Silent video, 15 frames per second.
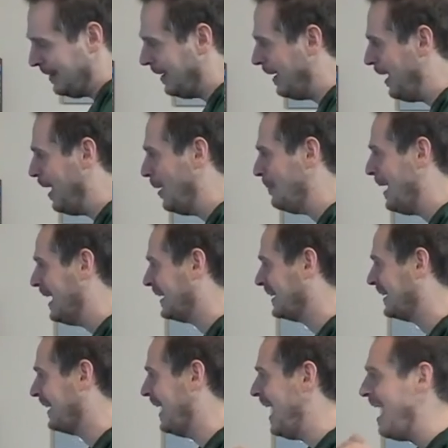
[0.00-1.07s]
Oh my
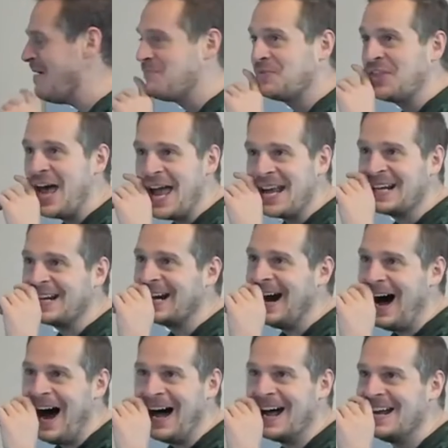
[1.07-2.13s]
God. Thank
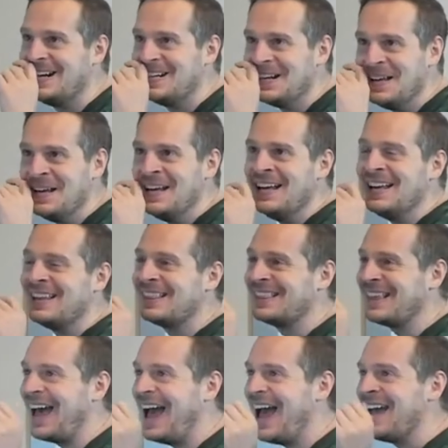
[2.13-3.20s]
God.
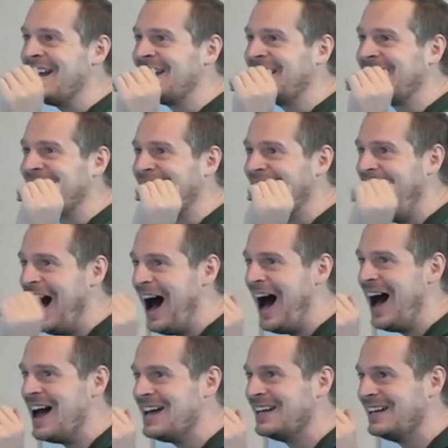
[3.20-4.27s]
Thank God.